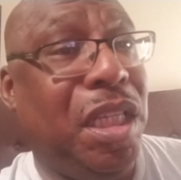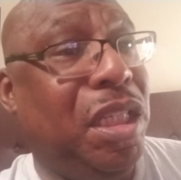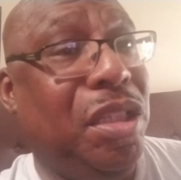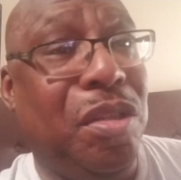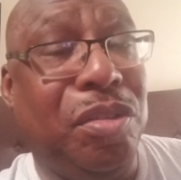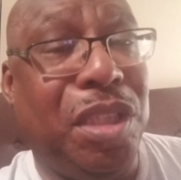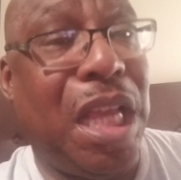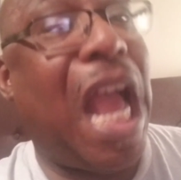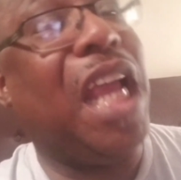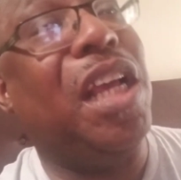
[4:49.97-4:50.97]
You know what I'm saying?
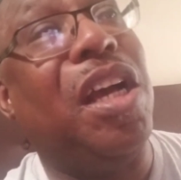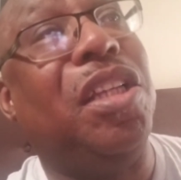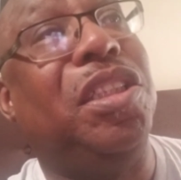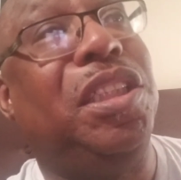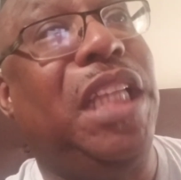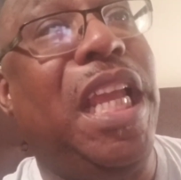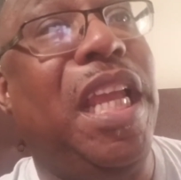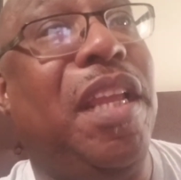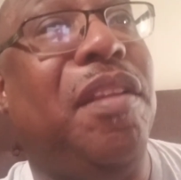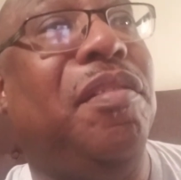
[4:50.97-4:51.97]
I can
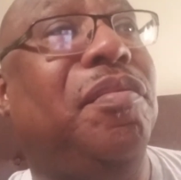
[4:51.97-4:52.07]
understand.